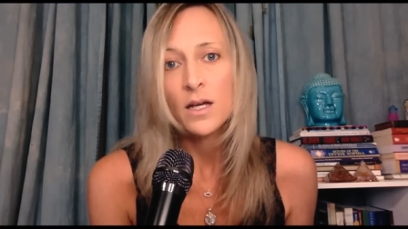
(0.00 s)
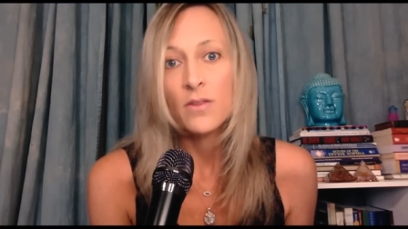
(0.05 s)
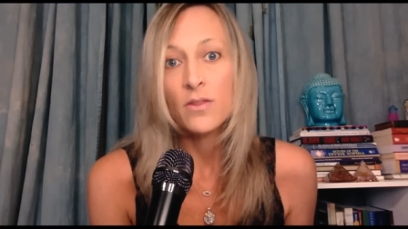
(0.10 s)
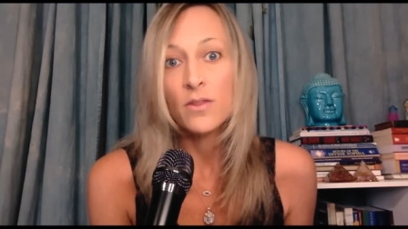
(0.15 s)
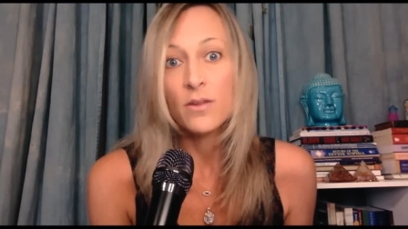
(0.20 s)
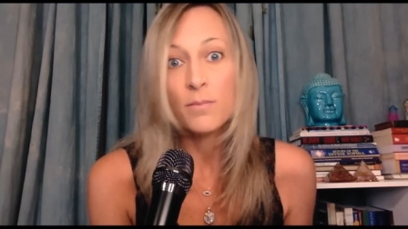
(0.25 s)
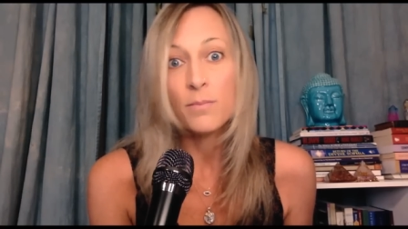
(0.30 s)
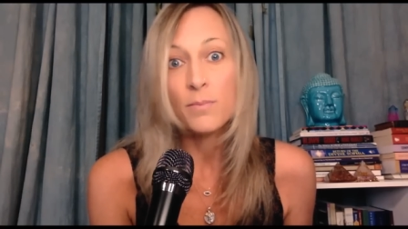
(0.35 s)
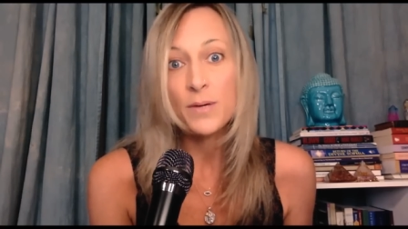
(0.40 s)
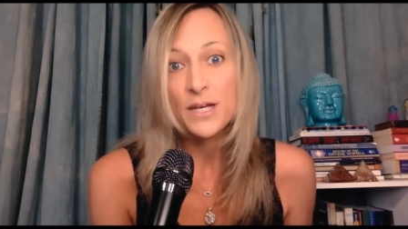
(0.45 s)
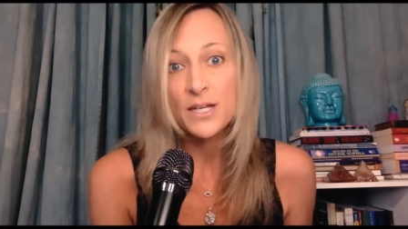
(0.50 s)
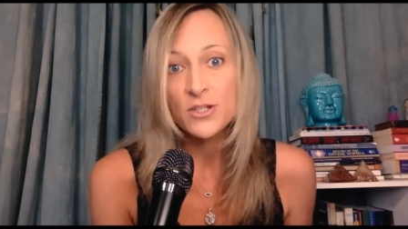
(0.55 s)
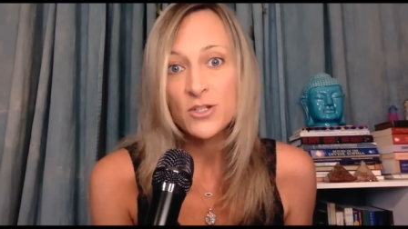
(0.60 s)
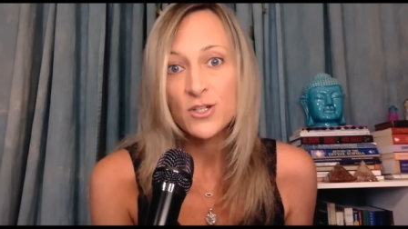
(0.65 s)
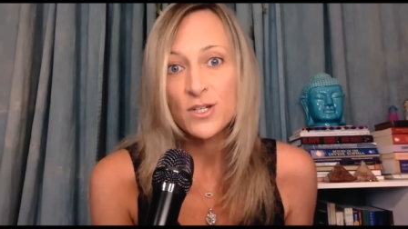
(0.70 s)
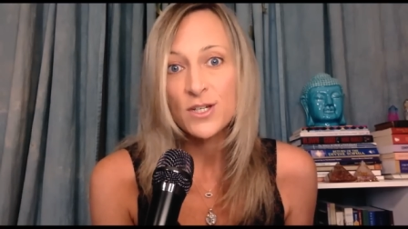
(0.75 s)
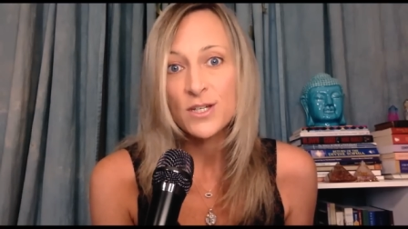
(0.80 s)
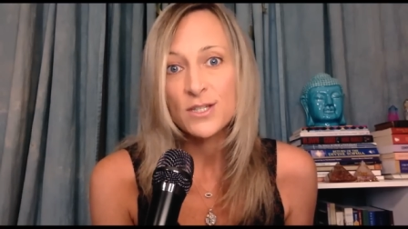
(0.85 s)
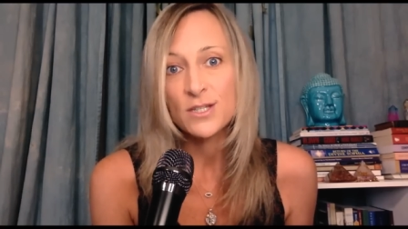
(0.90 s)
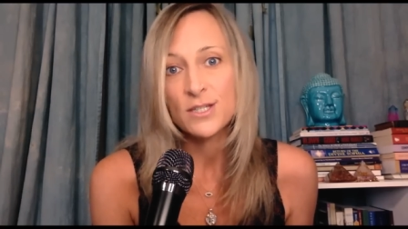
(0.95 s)
the
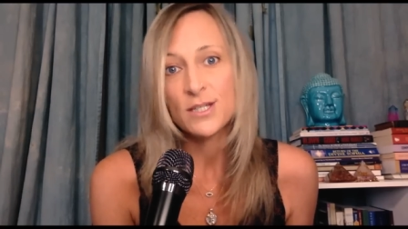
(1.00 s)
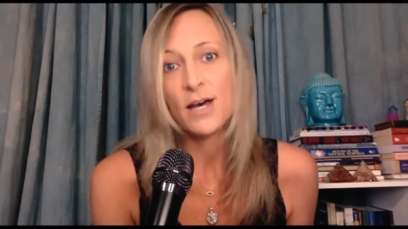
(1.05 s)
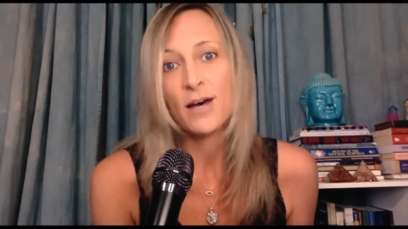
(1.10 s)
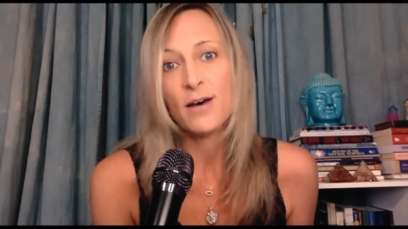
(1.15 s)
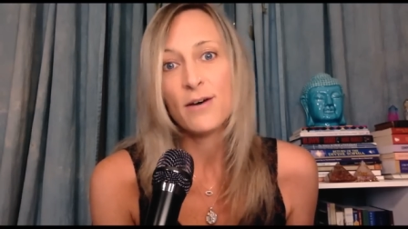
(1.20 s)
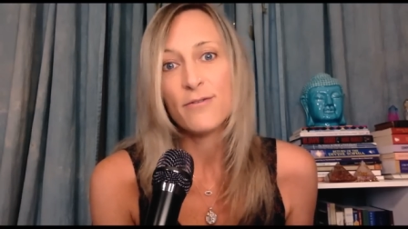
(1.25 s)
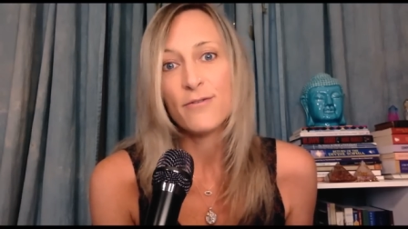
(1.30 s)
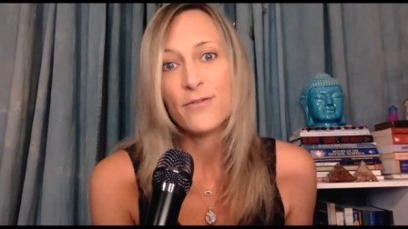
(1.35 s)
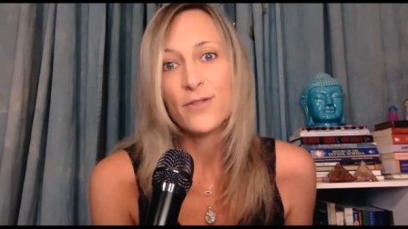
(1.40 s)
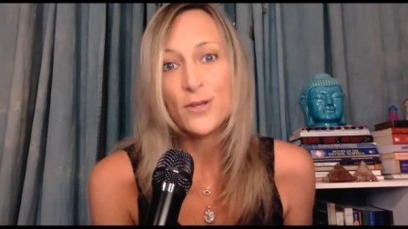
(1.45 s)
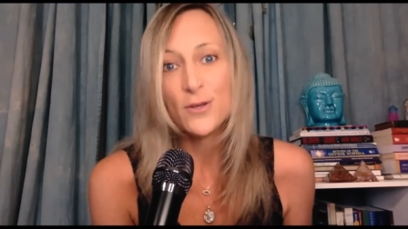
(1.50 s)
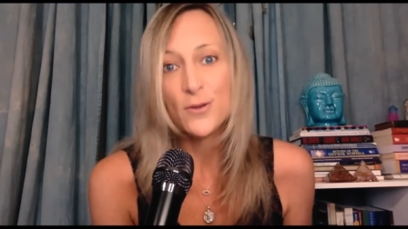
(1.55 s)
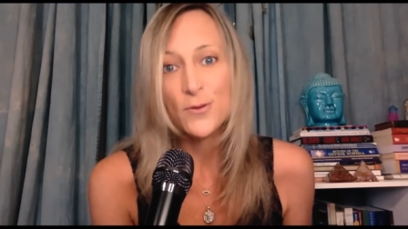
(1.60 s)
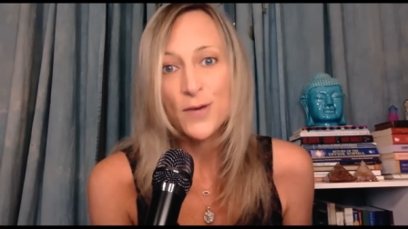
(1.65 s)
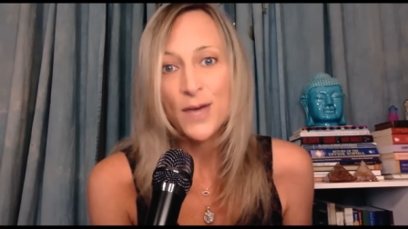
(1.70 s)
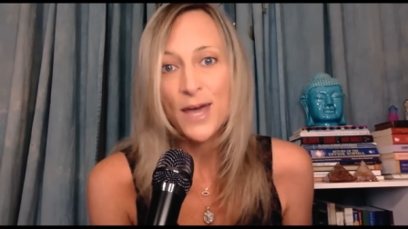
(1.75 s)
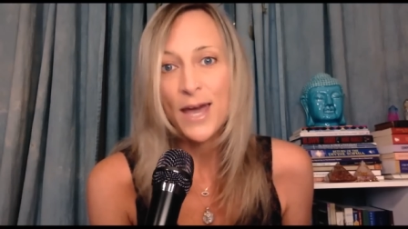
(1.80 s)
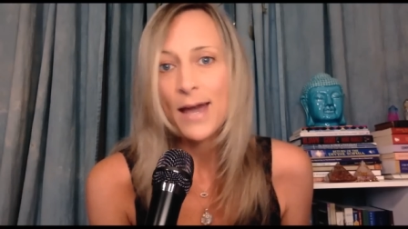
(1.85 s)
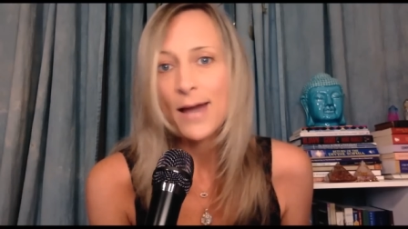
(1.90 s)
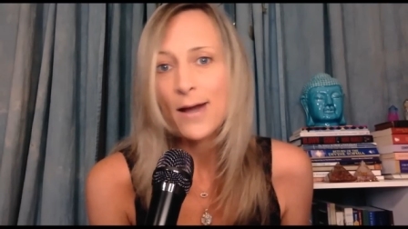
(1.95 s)
beaches of the
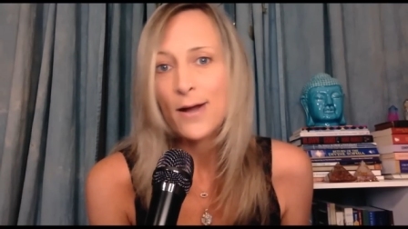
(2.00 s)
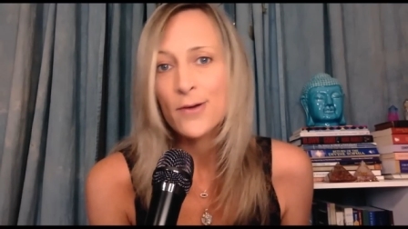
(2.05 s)
UK